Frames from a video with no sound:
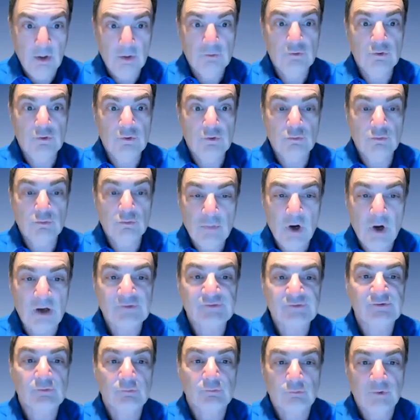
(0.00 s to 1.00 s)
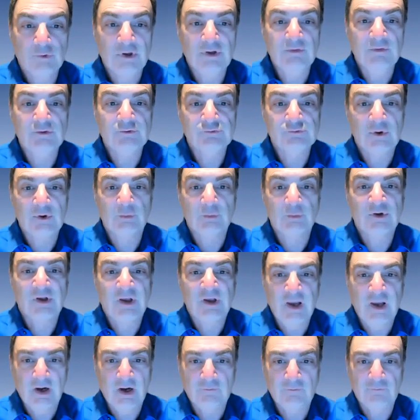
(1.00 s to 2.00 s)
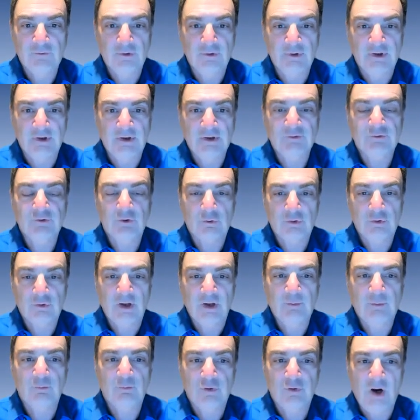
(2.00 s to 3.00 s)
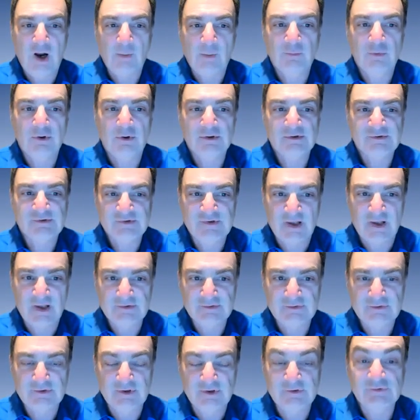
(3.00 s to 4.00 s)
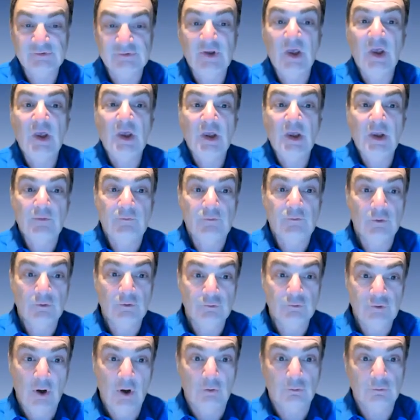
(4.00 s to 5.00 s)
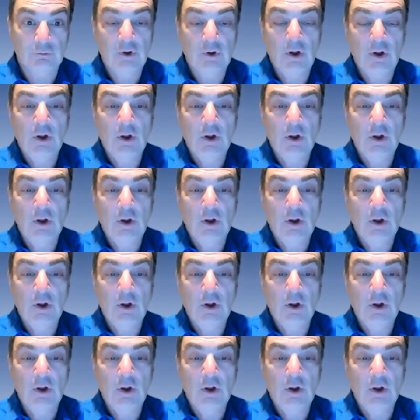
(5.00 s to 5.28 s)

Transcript: You must read the script carefully to create proper sentences. If you don't,